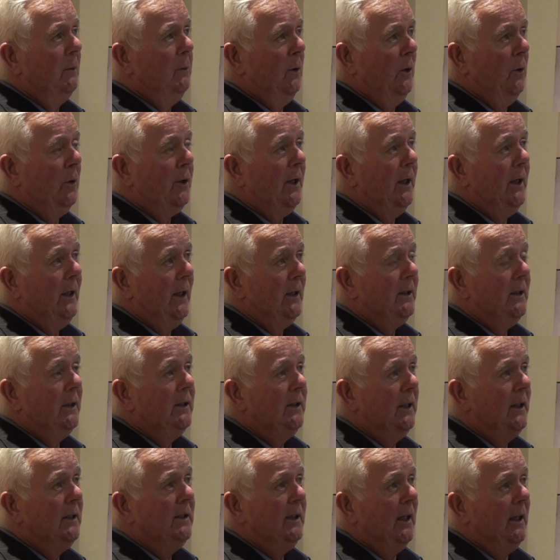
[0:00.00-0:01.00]
and we're looking at the
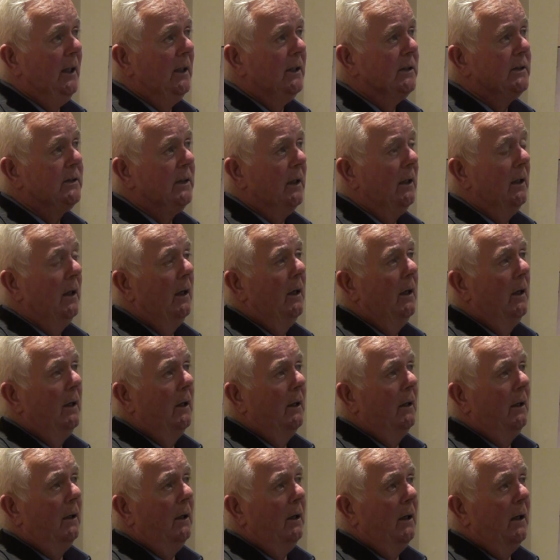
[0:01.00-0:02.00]
details
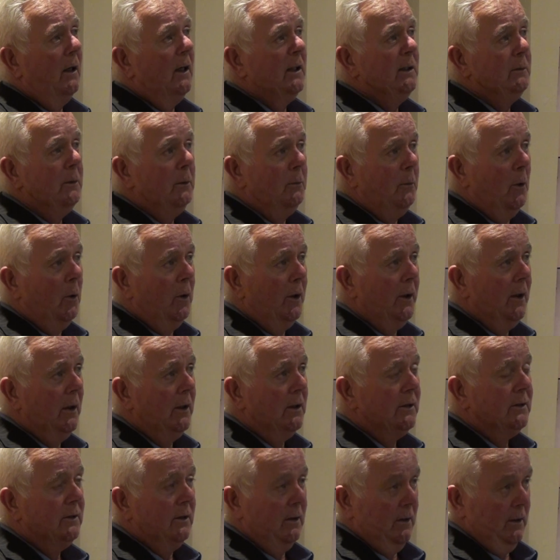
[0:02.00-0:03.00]
on the
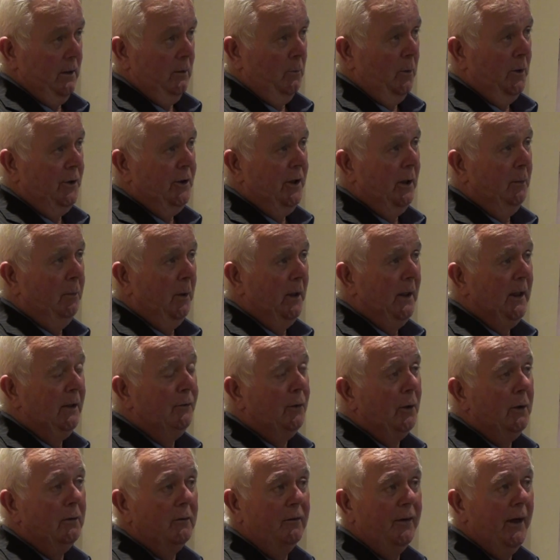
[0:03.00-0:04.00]
memorial, which I believe
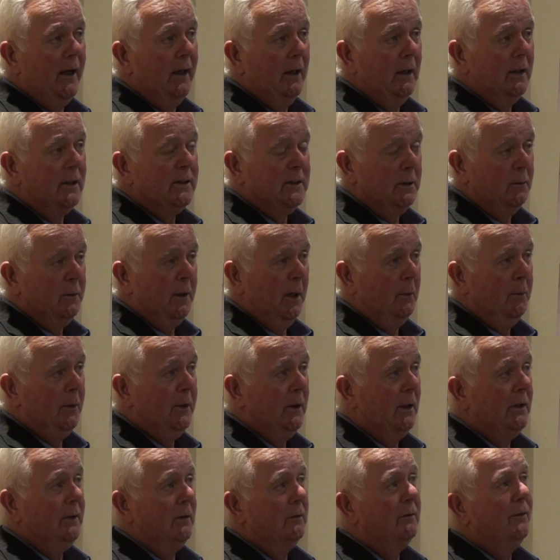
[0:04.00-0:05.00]
were unveiled in September
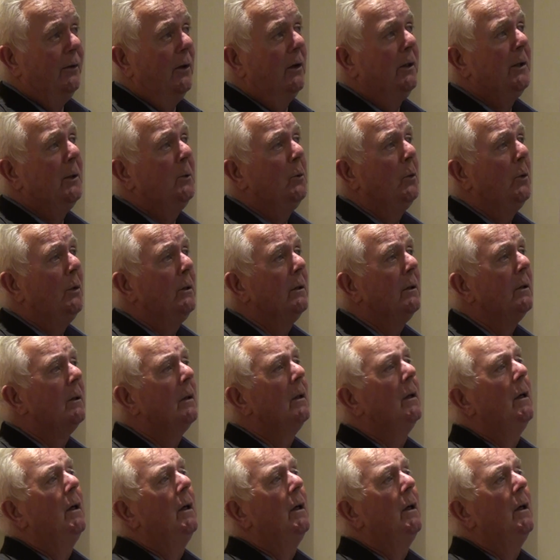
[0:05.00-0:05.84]
1941.